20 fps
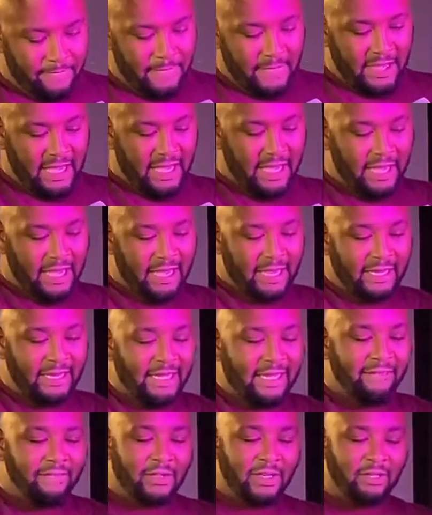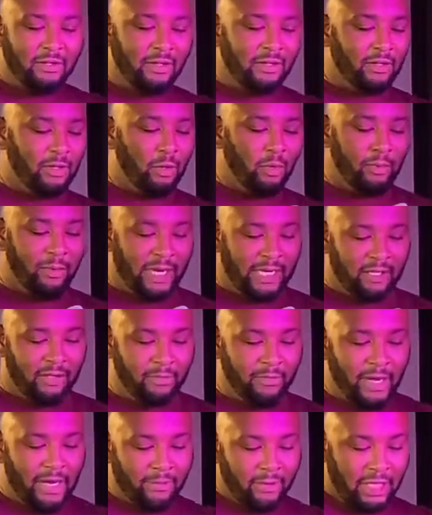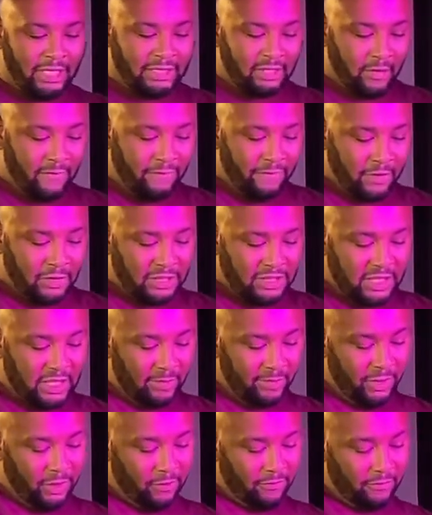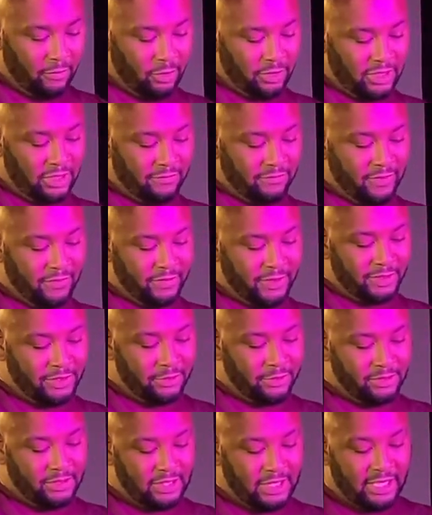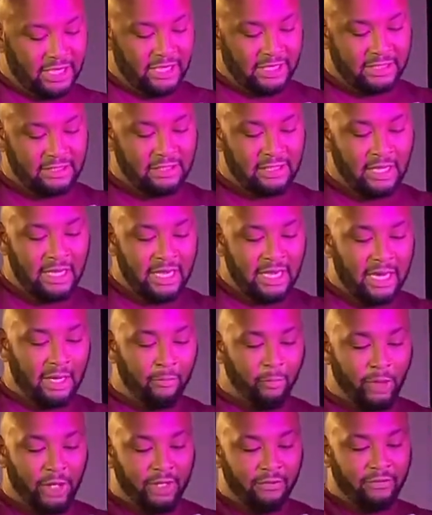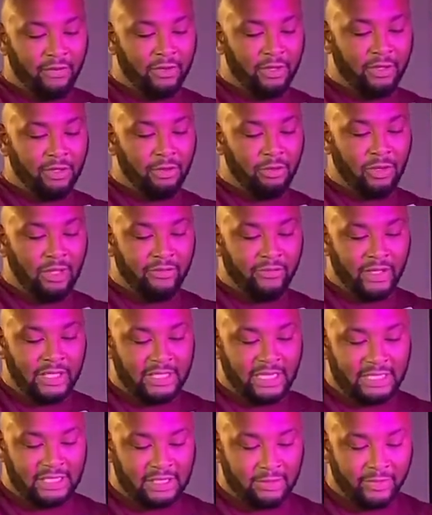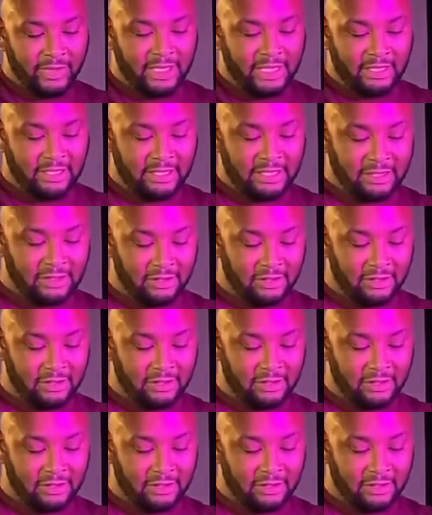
And even going back to the Bible, I saw 1 Samuel 14:52 says, and I'm reading from the New Living Testament, that this